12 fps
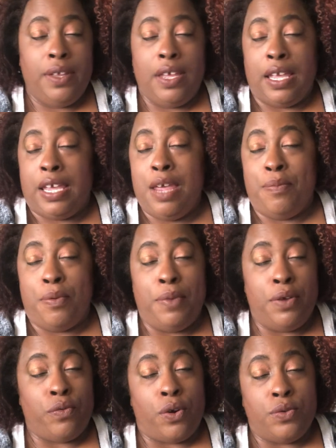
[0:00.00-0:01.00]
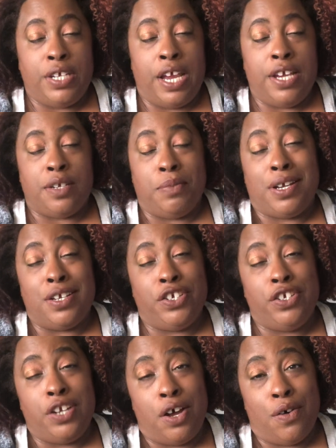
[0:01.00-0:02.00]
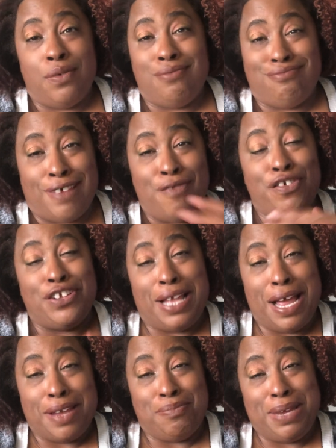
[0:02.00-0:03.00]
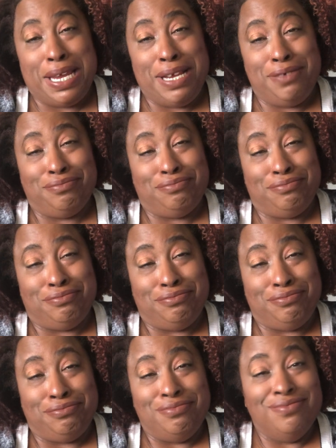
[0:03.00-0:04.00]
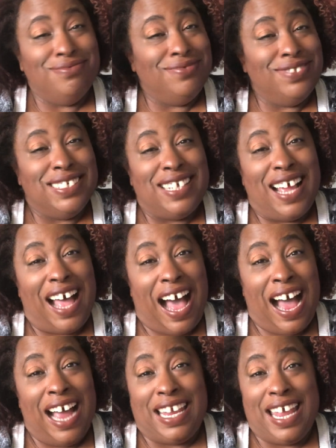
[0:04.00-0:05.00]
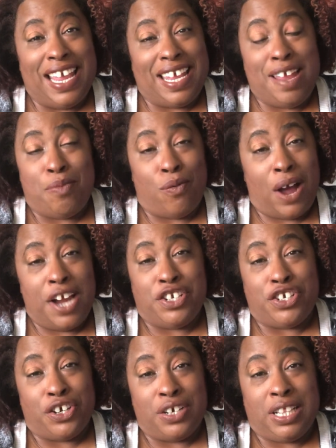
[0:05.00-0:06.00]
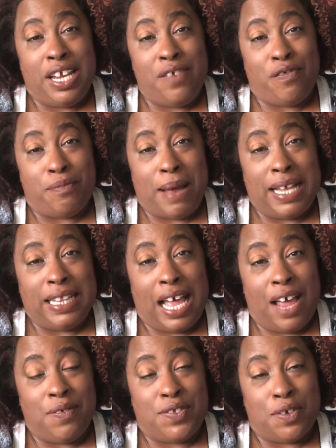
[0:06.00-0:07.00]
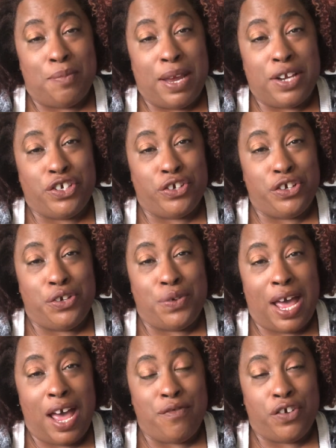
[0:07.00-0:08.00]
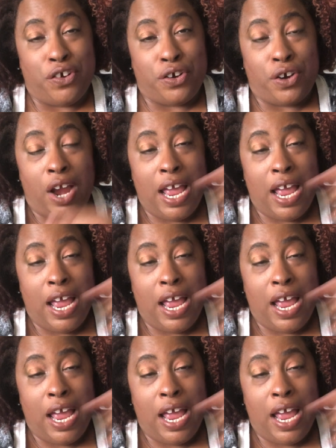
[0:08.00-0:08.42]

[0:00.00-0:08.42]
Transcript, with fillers: and keep them in rotation, because, you know, if you're like me, I can't keep a white shirt clean for my life. So make sure you have your